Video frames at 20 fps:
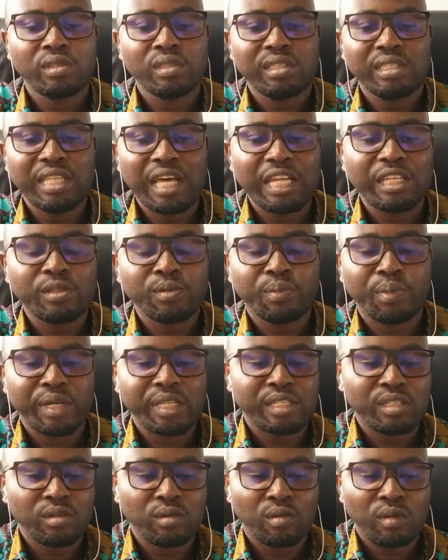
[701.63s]
that
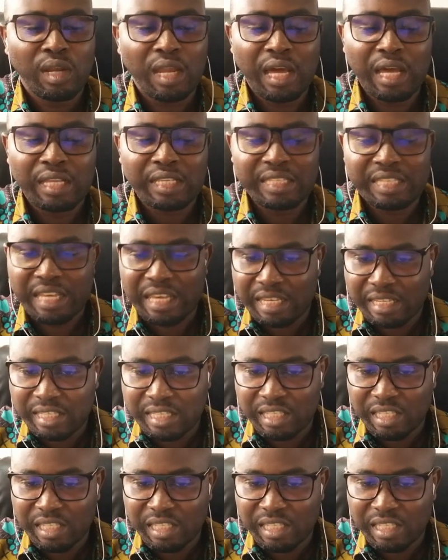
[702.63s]
particular test.